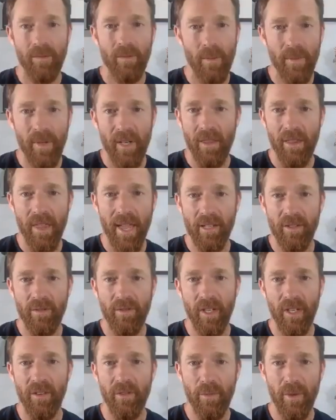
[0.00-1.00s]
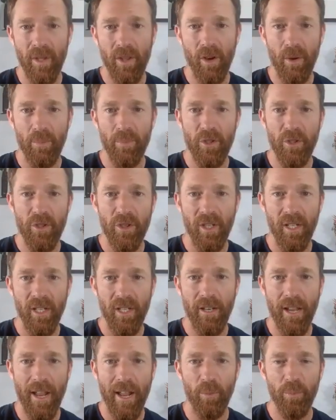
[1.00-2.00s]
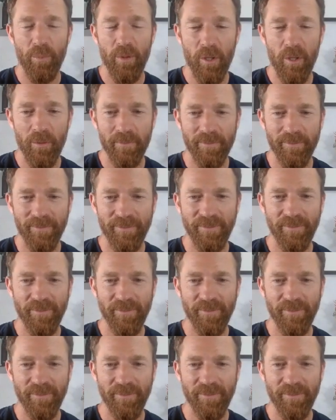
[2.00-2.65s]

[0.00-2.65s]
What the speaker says: and I mean, thanks for giving me the opportunity to help you.